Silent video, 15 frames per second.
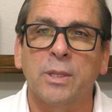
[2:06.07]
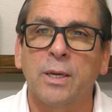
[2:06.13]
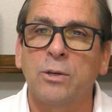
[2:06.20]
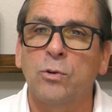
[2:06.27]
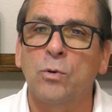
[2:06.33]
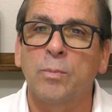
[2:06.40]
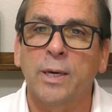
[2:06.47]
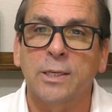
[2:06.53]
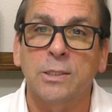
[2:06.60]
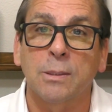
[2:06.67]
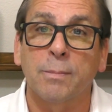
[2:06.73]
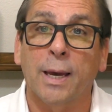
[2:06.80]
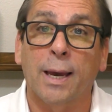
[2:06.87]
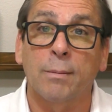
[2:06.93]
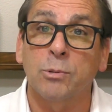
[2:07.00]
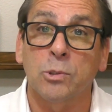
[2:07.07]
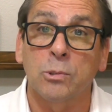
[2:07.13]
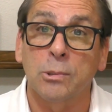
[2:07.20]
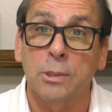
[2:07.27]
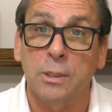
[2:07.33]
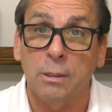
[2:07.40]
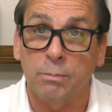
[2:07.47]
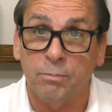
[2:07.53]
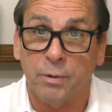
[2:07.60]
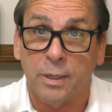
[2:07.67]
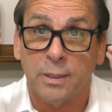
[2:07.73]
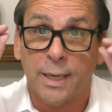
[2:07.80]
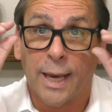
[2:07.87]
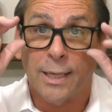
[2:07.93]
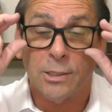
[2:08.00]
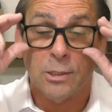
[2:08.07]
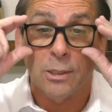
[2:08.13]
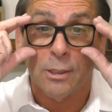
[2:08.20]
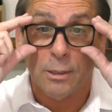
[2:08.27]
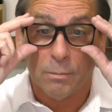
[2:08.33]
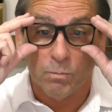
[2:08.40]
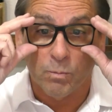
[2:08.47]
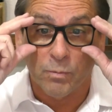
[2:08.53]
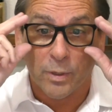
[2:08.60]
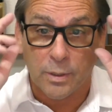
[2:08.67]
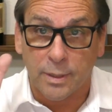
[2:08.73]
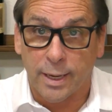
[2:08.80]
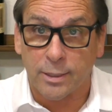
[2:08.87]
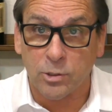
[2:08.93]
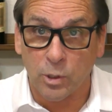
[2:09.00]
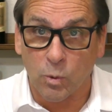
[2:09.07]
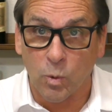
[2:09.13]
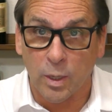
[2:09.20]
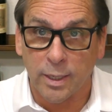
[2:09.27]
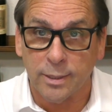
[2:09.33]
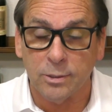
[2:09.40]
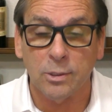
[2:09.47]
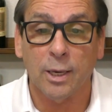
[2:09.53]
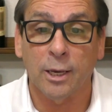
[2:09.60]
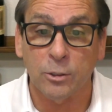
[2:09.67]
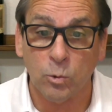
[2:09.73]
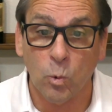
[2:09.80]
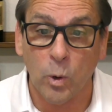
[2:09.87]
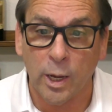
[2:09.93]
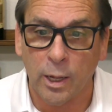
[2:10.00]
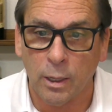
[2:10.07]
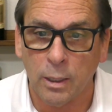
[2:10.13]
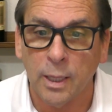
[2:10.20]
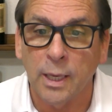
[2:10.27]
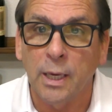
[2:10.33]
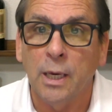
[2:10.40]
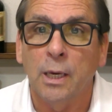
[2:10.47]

but they do make some absolutely fantastic wines as well.